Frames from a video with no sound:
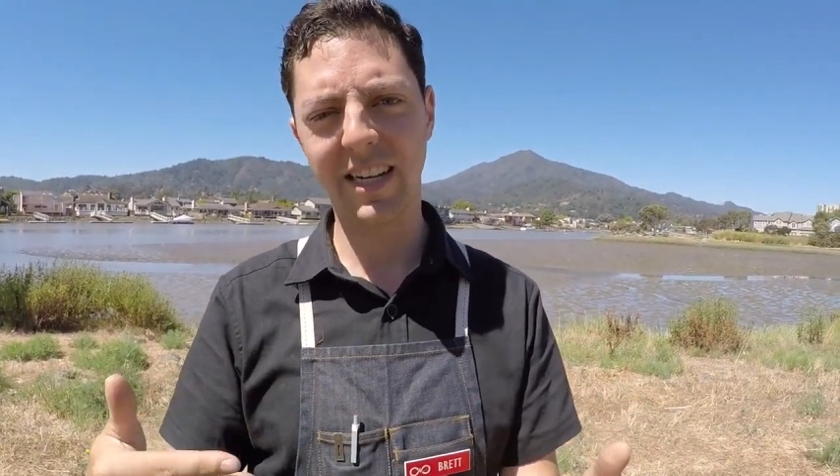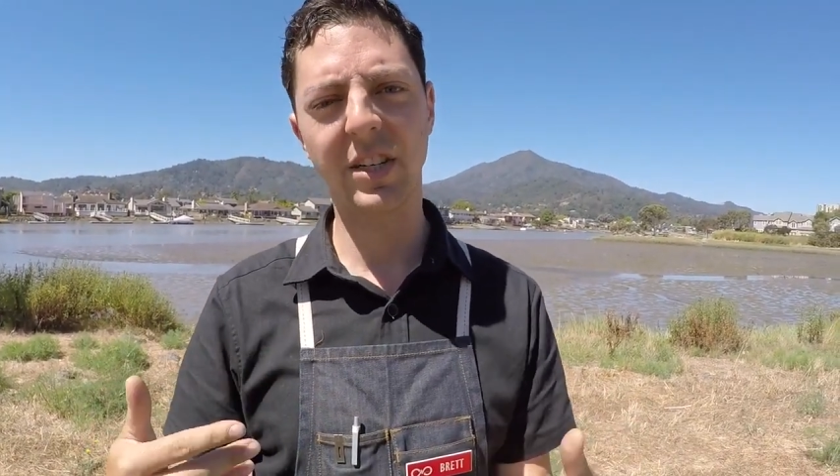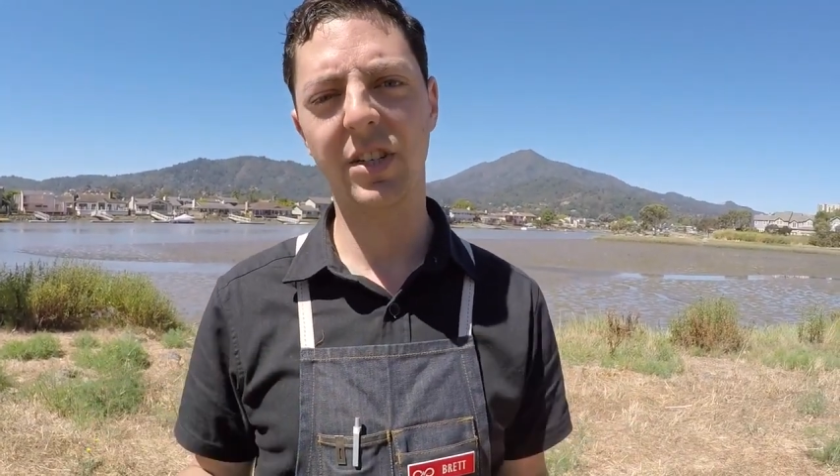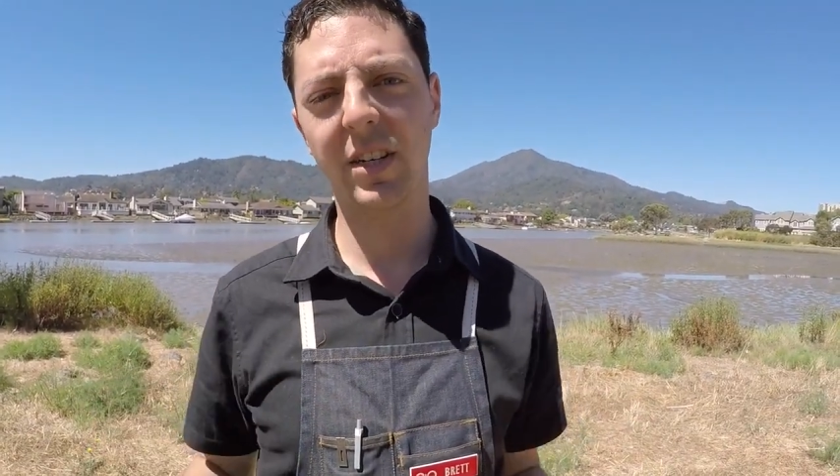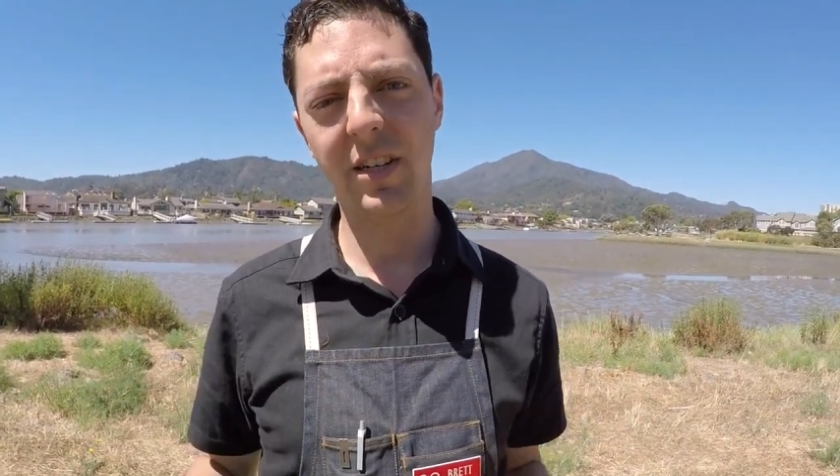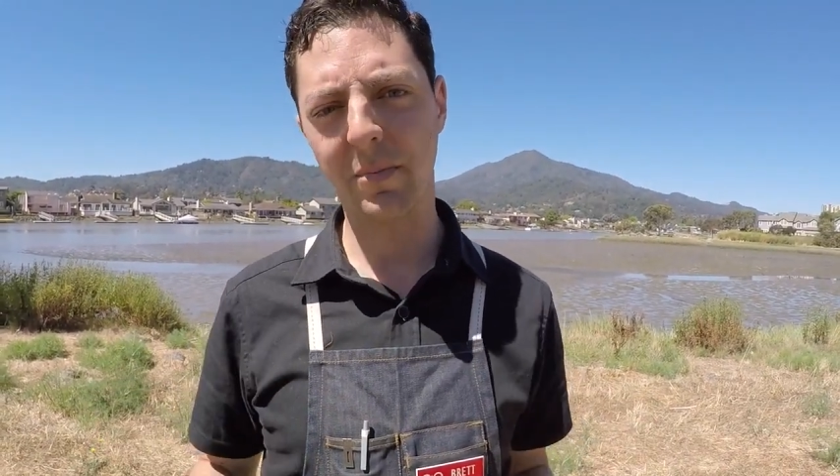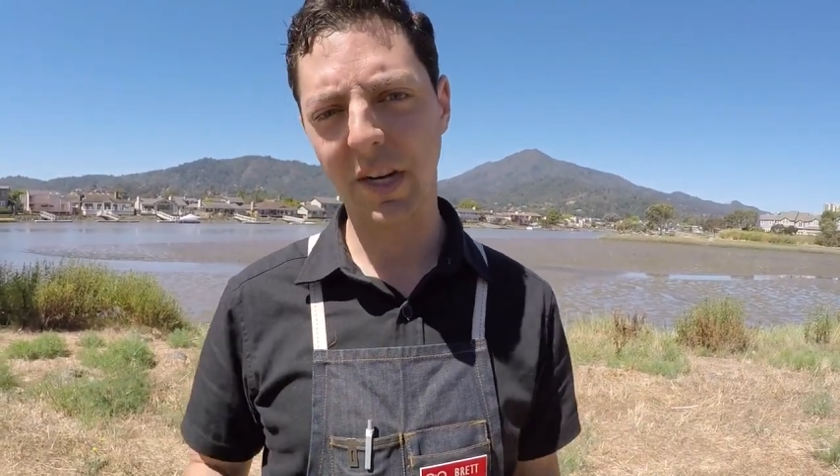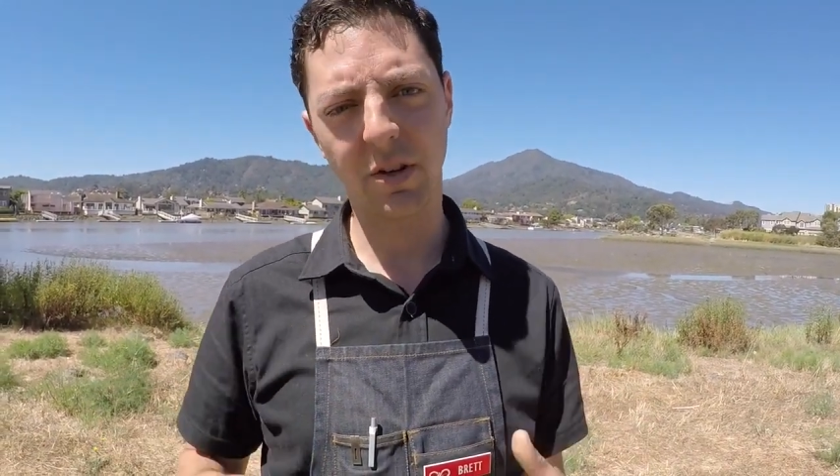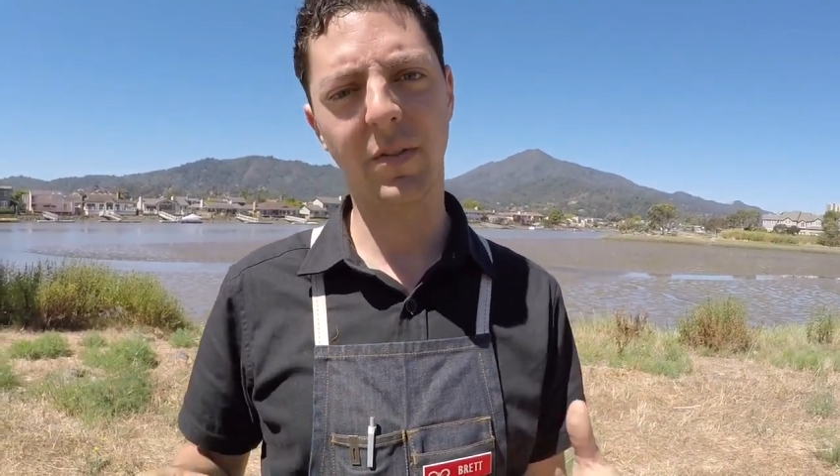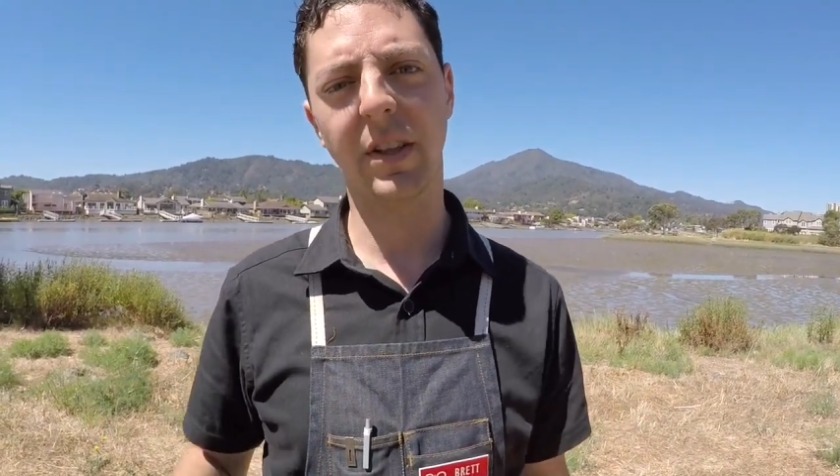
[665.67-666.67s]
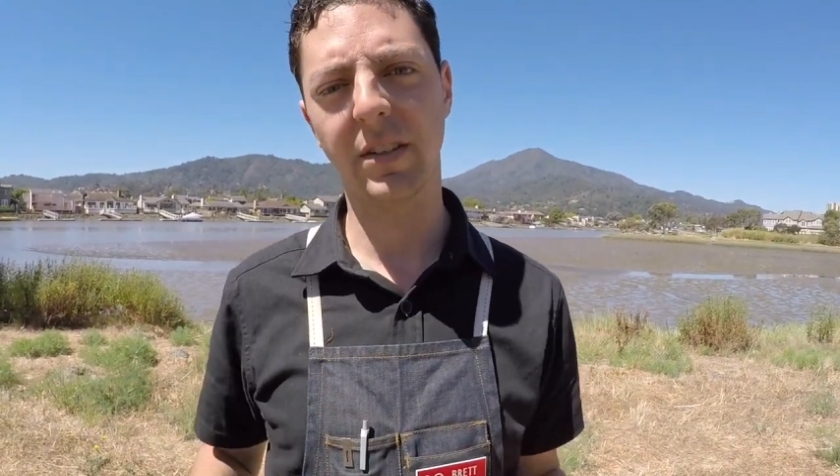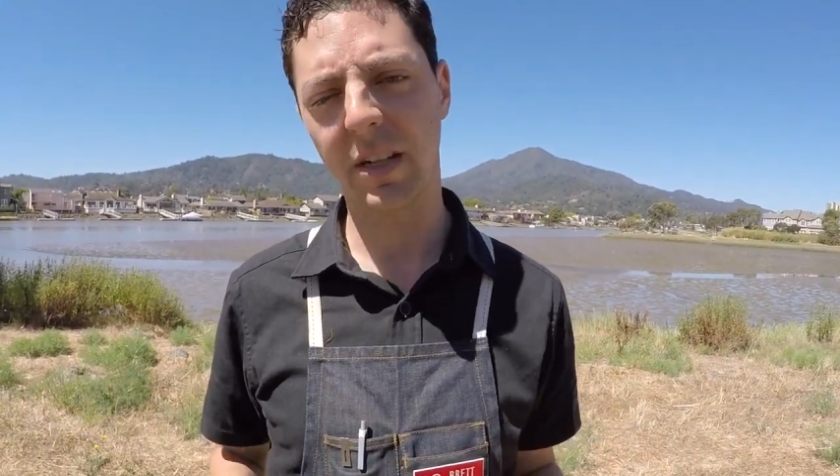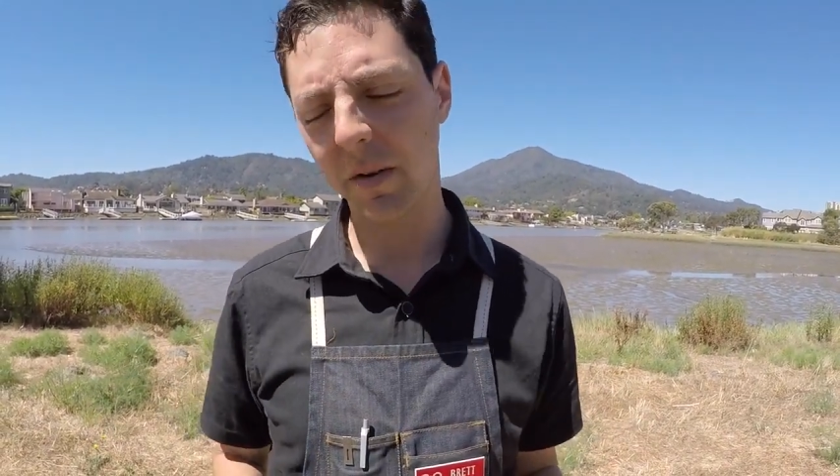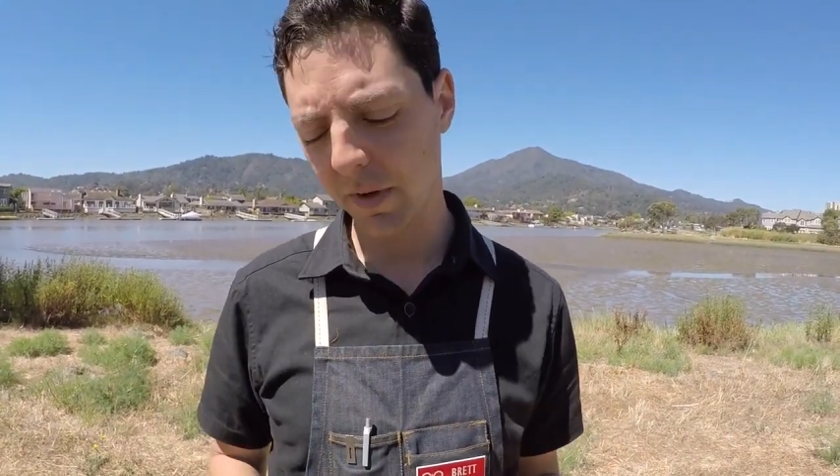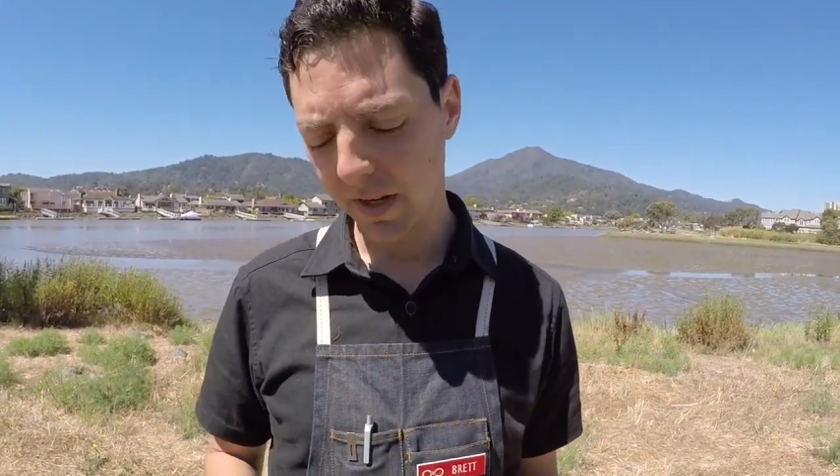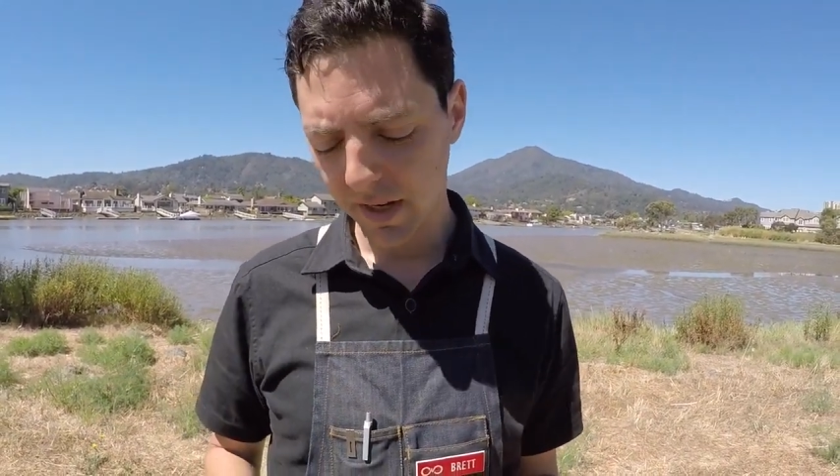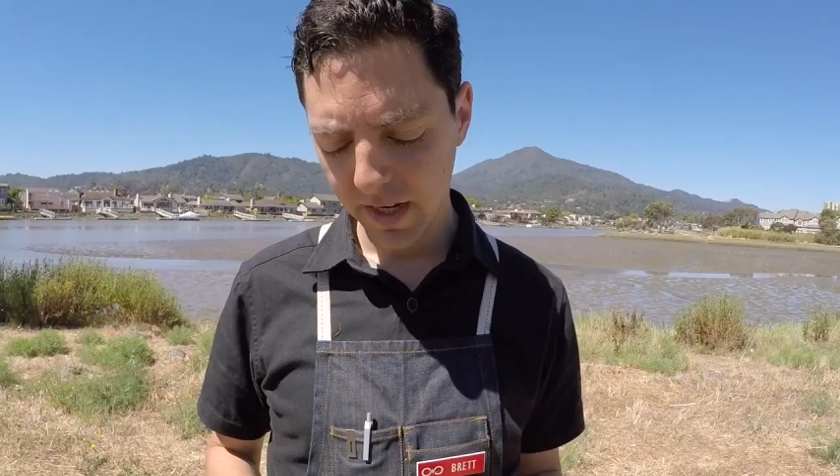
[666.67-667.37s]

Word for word: tension and make sure everything's aligned but